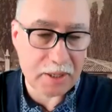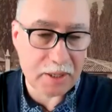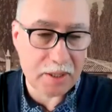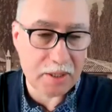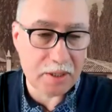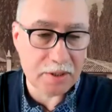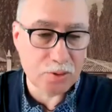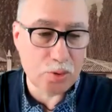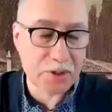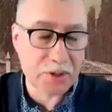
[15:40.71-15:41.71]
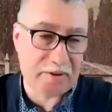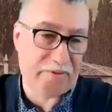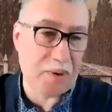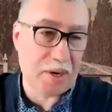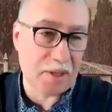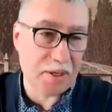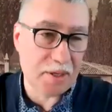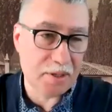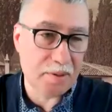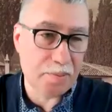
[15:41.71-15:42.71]
there are few results
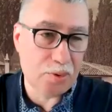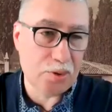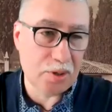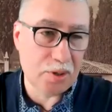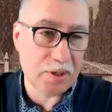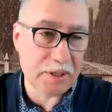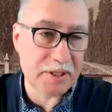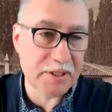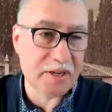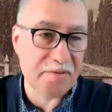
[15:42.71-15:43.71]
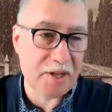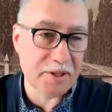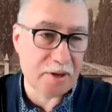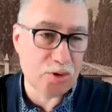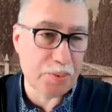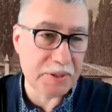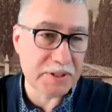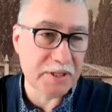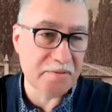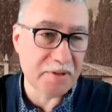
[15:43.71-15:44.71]
because the Russian
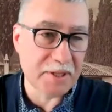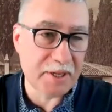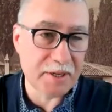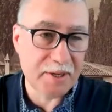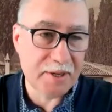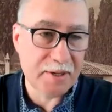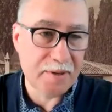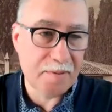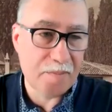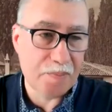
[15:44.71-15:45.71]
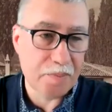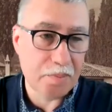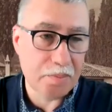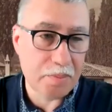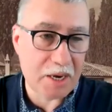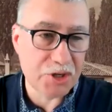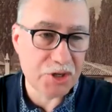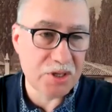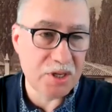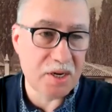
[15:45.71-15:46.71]
authorities, the occupying authorities,
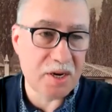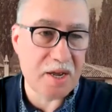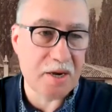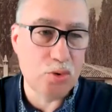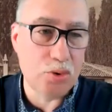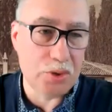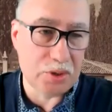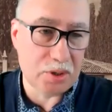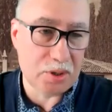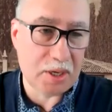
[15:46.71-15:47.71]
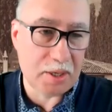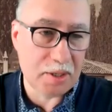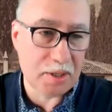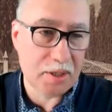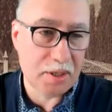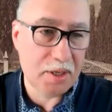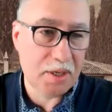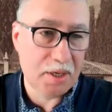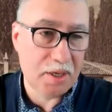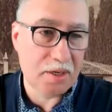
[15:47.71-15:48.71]
almost do not react to
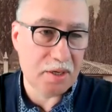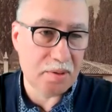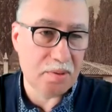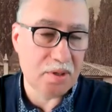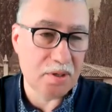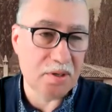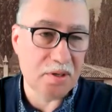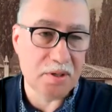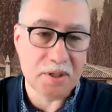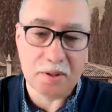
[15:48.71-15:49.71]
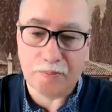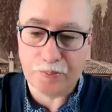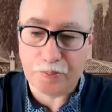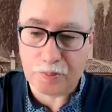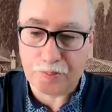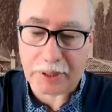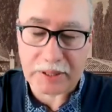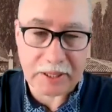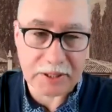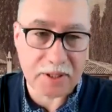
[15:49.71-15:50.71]
this protests of the international
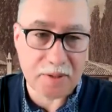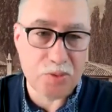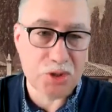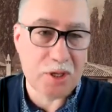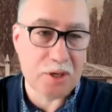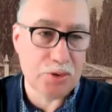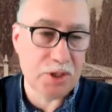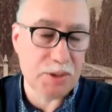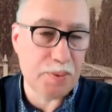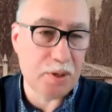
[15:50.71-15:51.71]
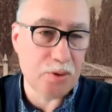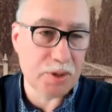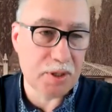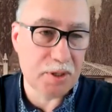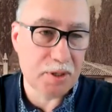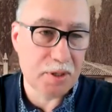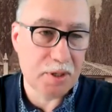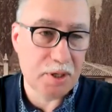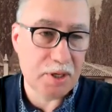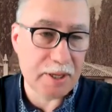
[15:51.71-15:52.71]
community. And so
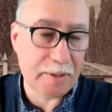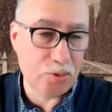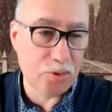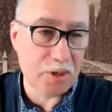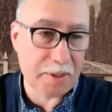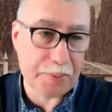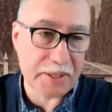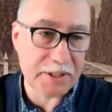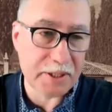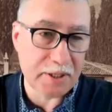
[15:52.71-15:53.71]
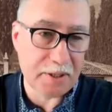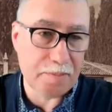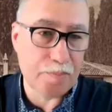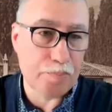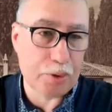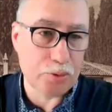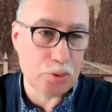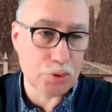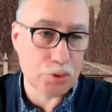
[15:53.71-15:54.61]
the repressions continue.